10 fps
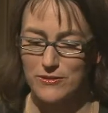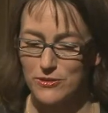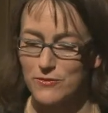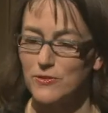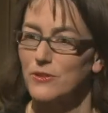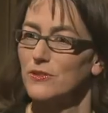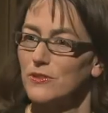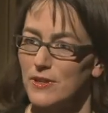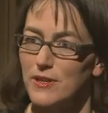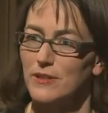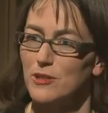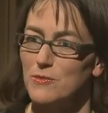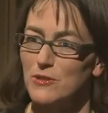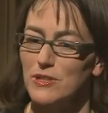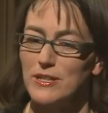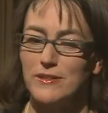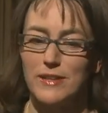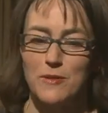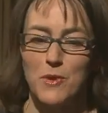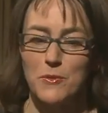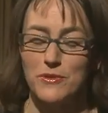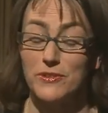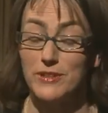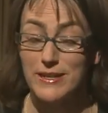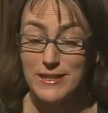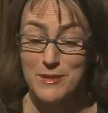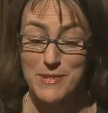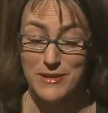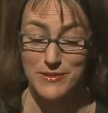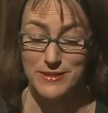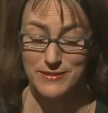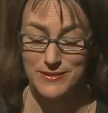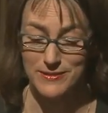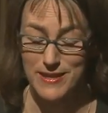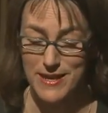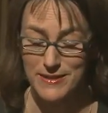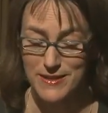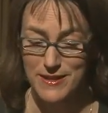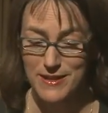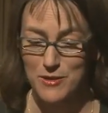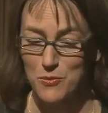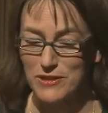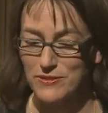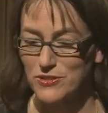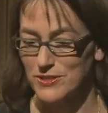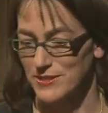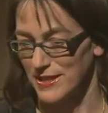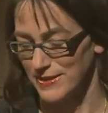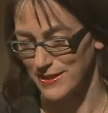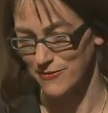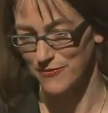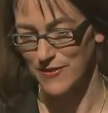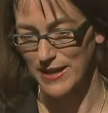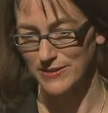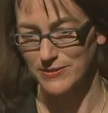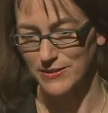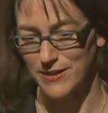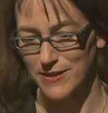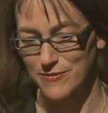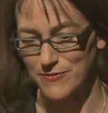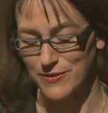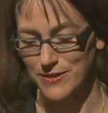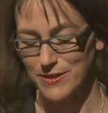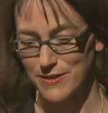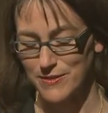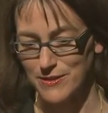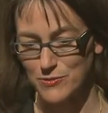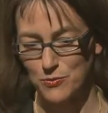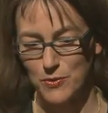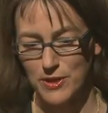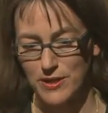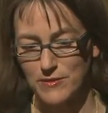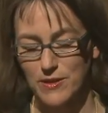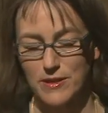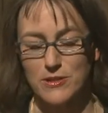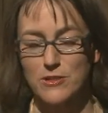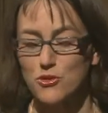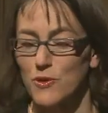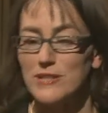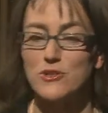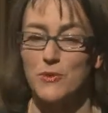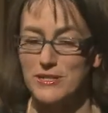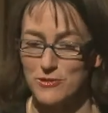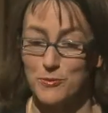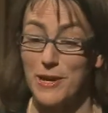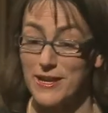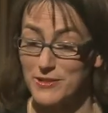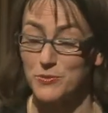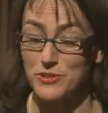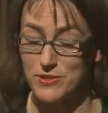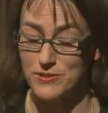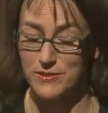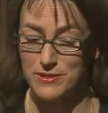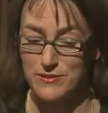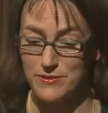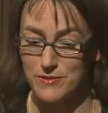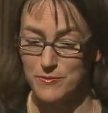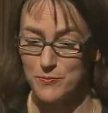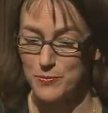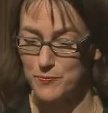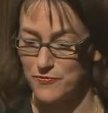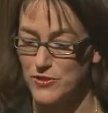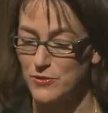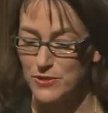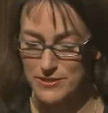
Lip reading: diverse communities. And what was stunning about this is that it wasn't just that the effect of this entrenched racial bias, which is viewed